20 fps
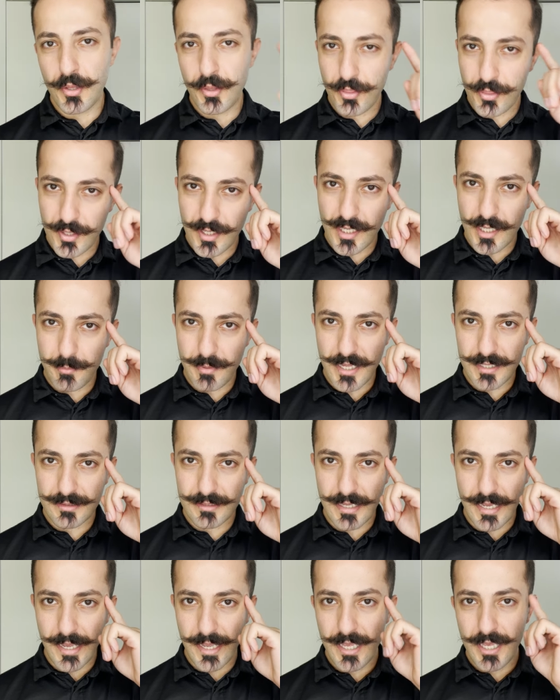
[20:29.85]
Think about
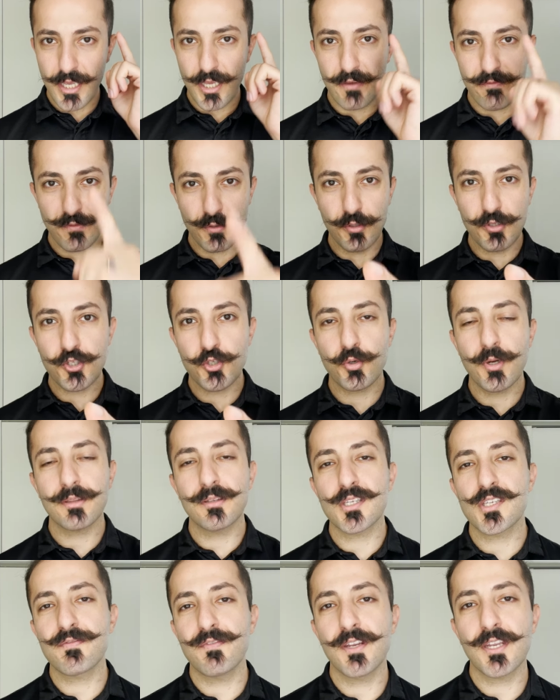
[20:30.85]
that. If you enjoyed
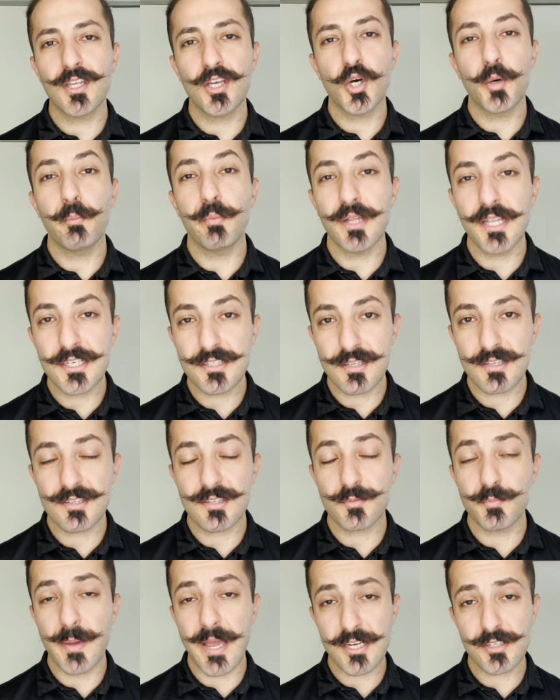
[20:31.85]
this video, please
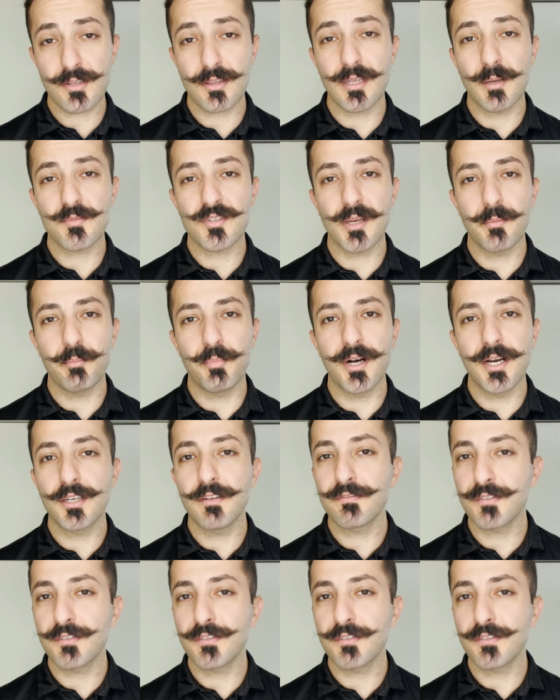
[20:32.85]
smash the thumbs up button.